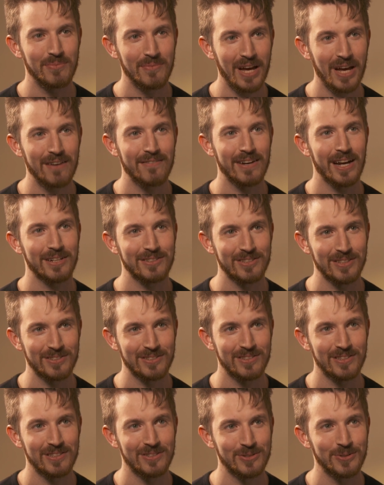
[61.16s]
have access
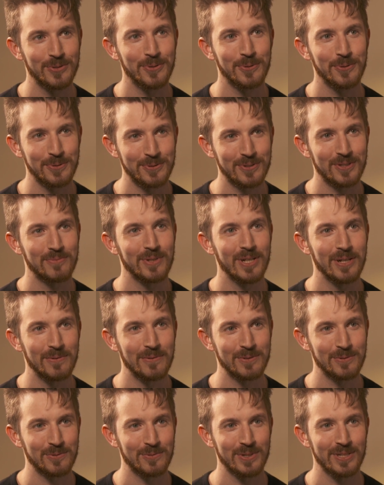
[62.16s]
to these tools to be able
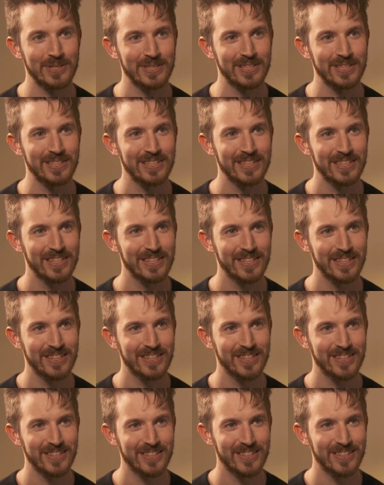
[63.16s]
to really
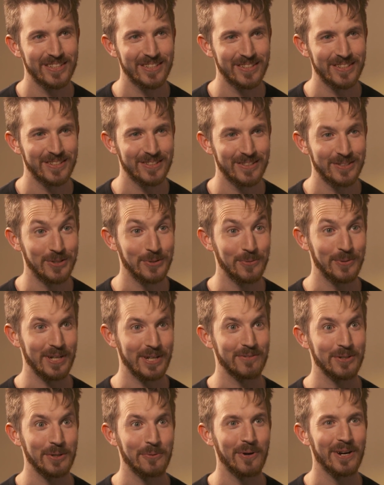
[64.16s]
do
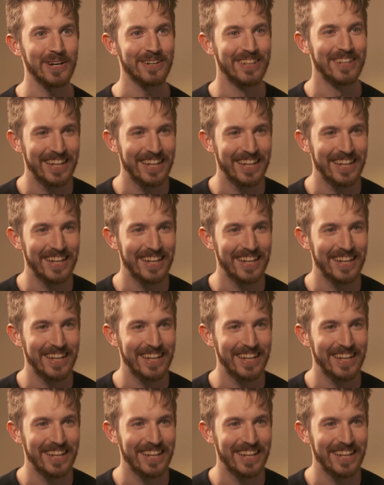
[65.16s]
whatever you want,